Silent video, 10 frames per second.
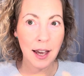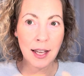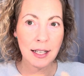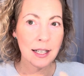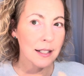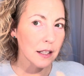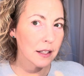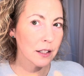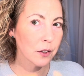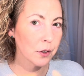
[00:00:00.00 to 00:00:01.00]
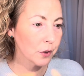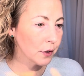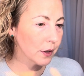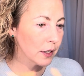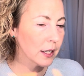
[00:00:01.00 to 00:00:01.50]
and it
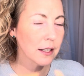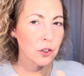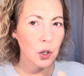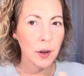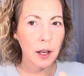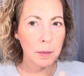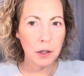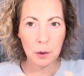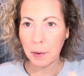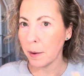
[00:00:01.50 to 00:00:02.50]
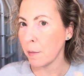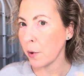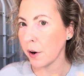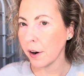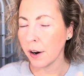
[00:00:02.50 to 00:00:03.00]
is showing up a little bit
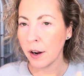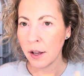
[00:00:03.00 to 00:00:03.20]
more